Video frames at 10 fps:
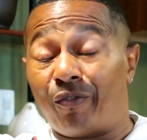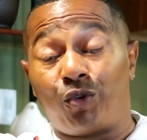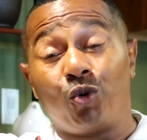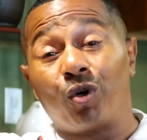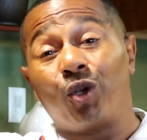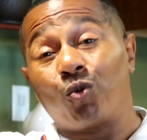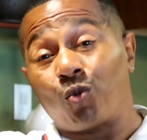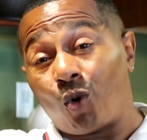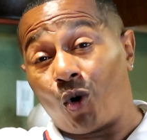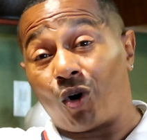if you
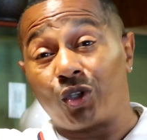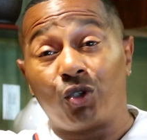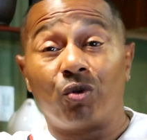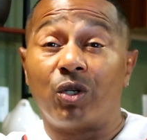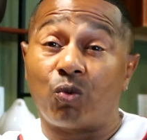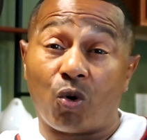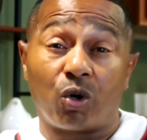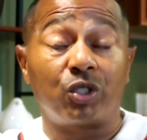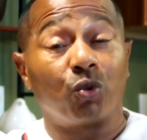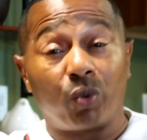in war, you in
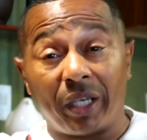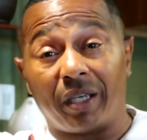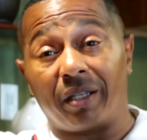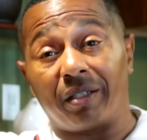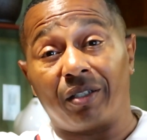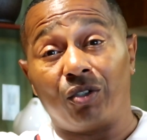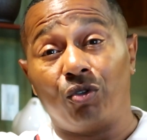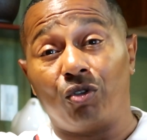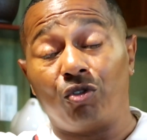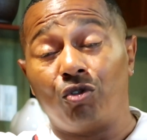war to win.
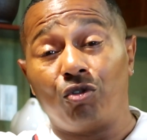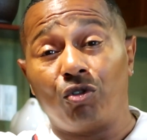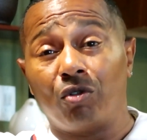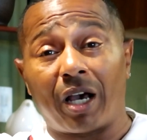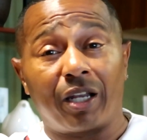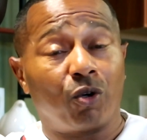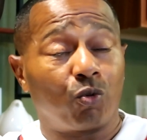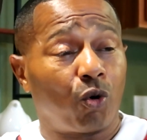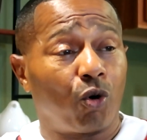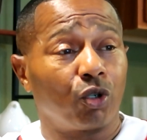You you you're not
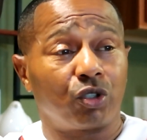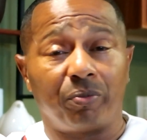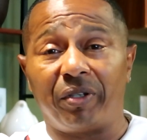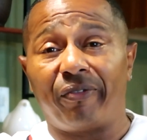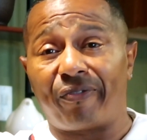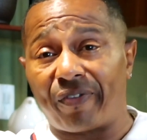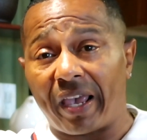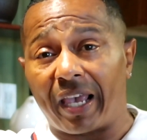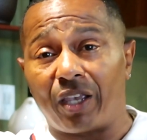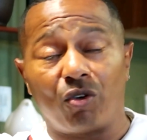in war to be
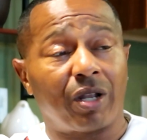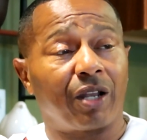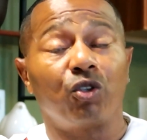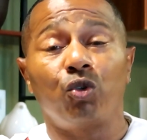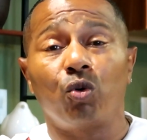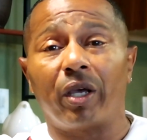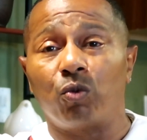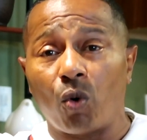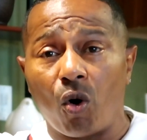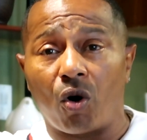fair. You're not you
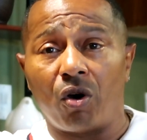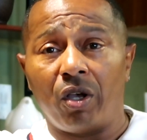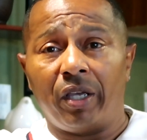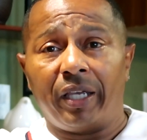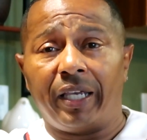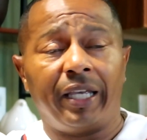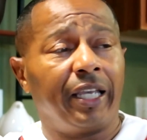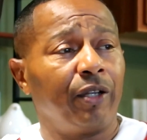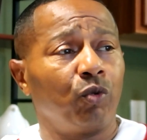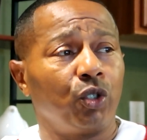at war.
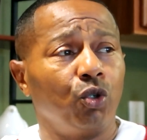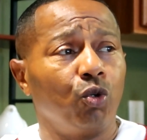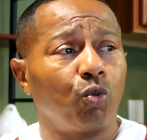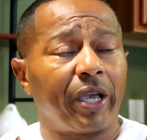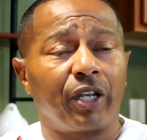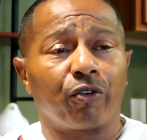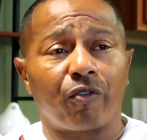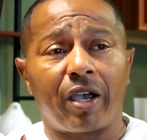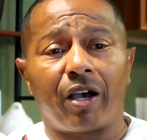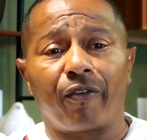And when you wait
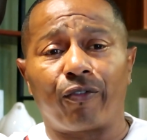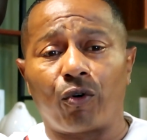around